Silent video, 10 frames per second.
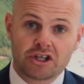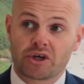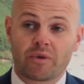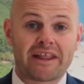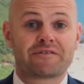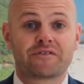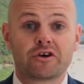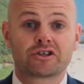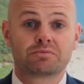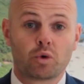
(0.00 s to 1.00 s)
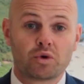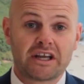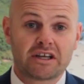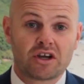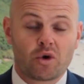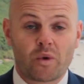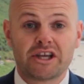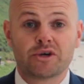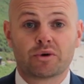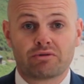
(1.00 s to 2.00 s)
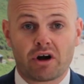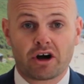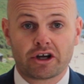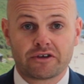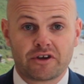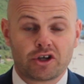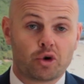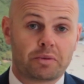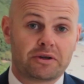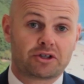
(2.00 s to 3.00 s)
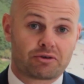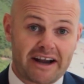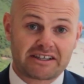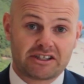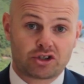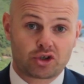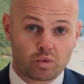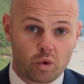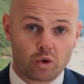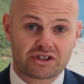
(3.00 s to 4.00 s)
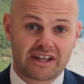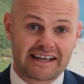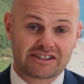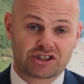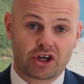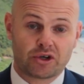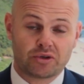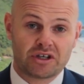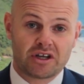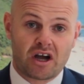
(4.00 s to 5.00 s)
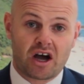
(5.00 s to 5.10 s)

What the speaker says: So on that first morning, when you arrive, you'll be directed towards that zone.